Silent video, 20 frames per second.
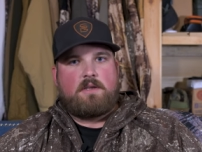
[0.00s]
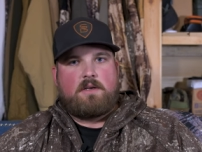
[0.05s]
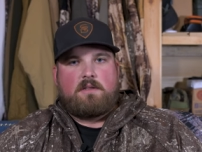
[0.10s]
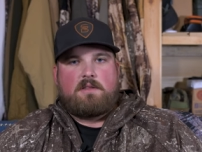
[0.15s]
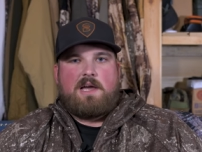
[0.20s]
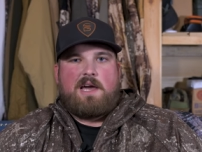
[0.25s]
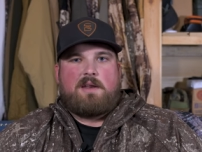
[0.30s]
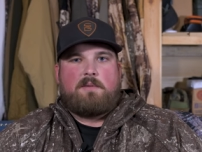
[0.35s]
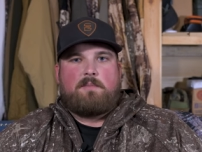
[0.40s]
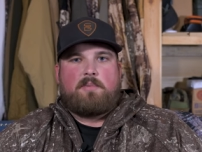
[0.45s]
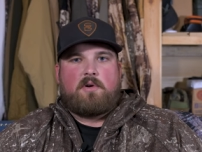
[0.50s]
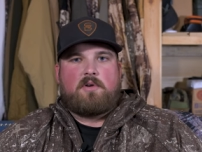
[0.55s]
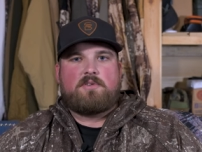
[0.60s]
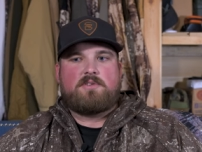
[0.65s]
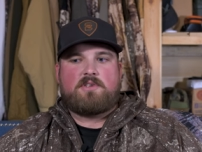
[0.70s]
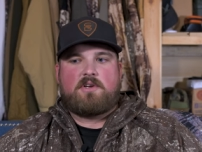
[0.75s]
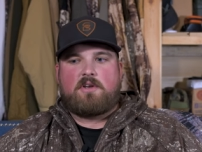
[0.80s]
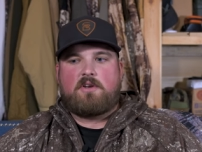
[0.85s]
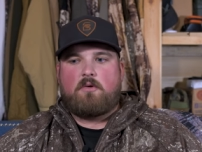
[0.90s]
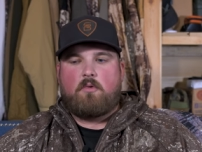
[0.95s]
And a lot of
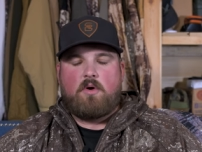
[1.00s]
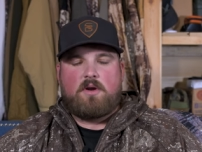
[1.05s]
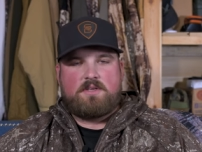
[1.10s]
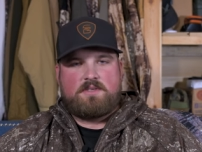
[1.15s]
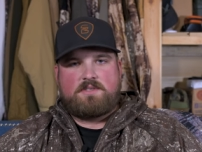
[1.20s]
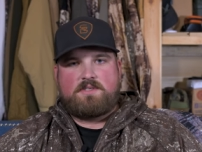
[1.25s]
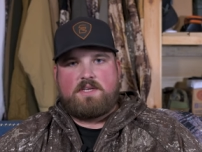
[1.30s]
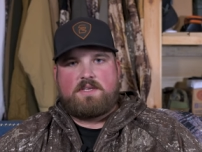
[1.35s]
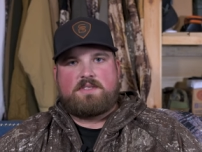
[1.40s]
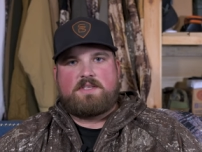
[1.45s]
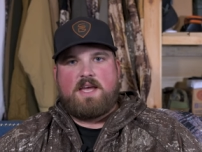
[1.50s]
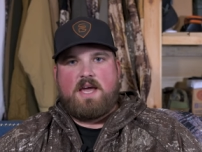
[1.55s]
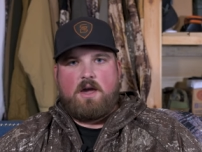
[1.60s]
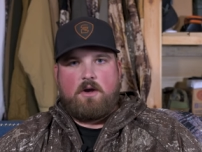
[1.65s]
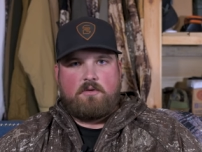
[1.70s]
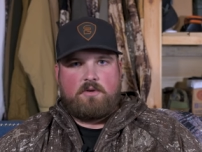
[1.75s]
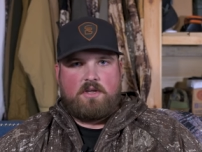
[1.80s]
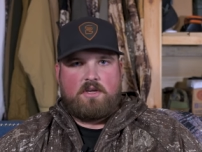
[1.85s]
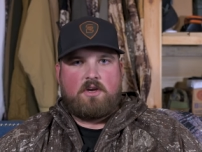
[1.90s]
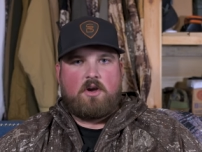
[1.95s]
birds are going to want to sit
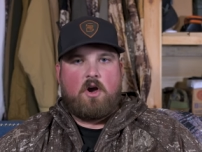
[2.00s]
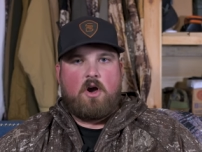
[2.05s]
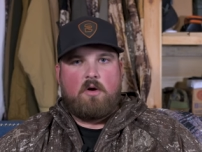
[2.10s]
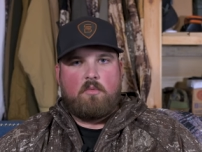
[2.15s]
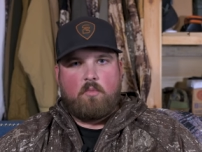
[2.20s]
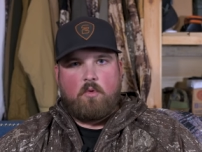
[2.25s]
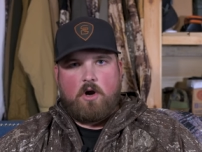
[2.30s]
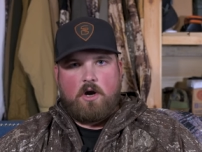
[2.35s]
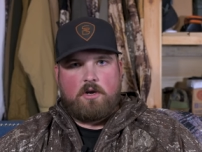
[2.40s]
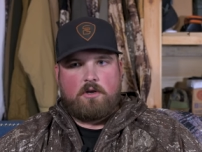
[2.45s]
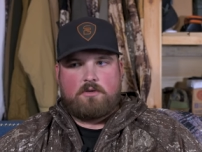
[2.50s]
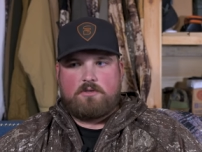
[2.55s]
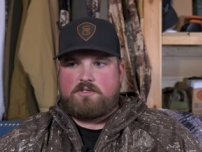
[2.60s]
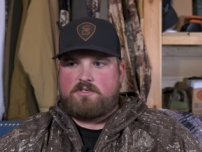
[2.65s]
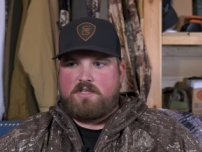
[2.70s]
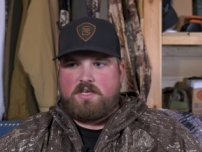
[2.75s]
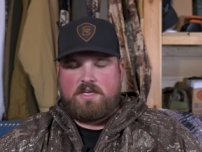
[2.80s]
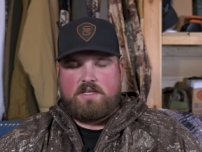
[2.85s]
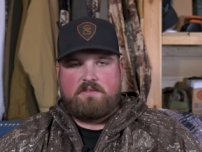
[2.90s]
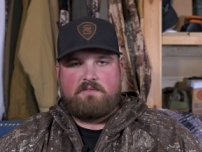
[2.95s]
down in calm water
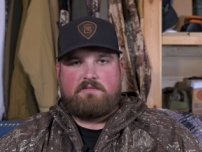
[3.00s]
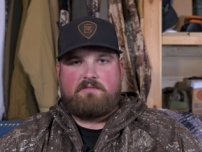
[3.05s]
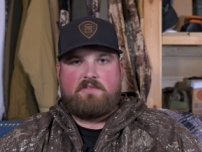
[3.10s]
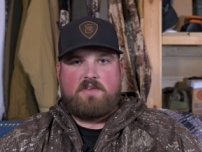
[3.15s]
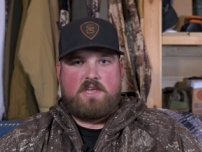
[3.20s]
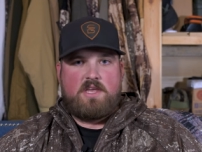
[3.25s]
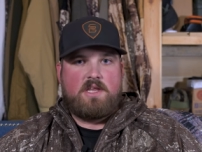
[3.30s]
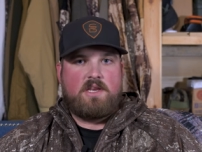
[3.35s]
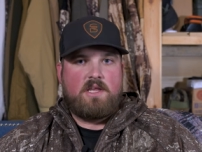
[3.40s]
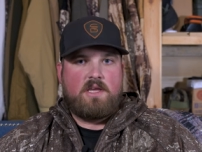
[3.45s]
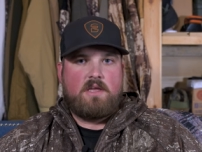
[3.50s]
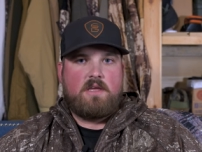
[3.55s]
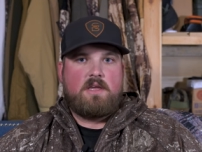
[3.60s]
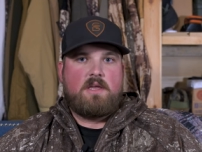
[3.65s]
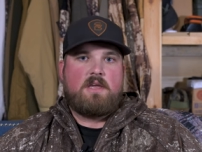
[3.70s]
so they can feed.